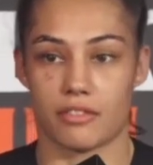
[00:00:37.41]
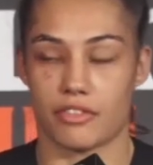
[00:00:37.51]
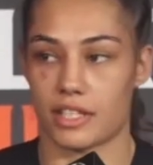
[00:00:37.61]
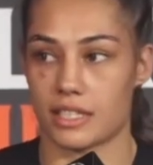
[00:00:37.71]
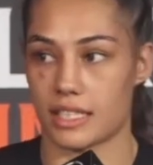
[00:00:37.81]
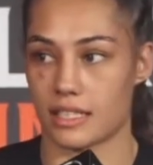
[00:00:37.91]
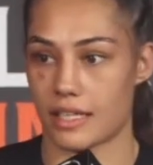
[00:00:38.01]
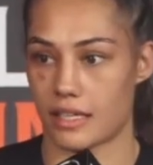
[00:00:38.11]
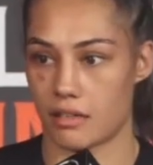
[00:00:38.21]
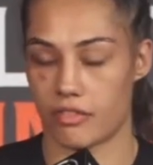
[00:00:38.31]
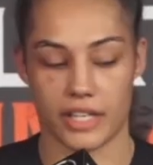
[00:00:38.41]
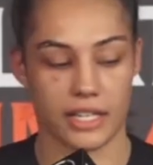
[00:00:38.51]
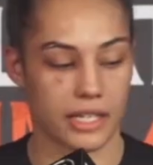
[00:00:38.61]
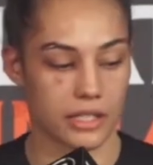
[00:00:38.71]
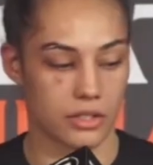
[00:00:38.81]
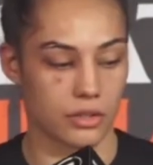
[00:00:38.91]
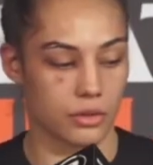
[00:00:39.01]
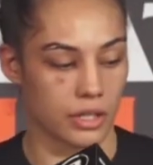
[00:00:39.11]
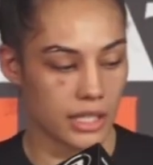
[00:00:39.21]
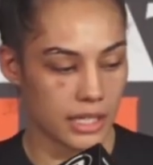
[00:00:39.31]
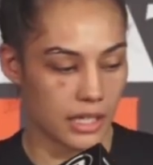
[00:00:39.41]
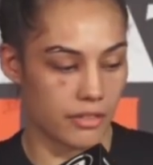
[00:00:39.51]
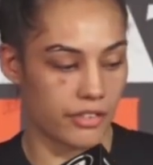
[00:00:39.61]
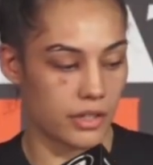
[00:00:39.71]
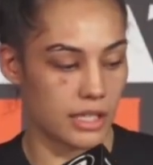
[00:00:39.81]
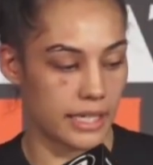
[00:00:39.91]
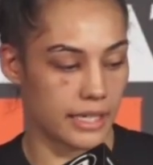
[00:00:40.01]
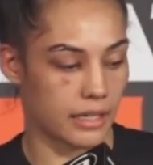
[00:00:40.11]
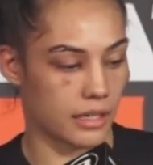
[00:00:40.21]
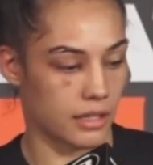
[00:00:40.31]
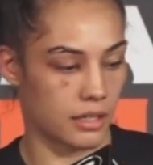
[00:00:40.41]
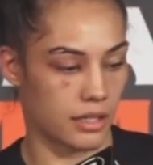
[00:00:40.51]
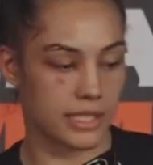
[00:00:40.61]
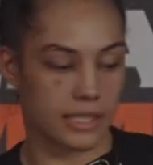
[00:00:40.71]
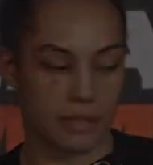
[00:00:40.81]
I'm finally getting that fight IQ. I felt like I didn't get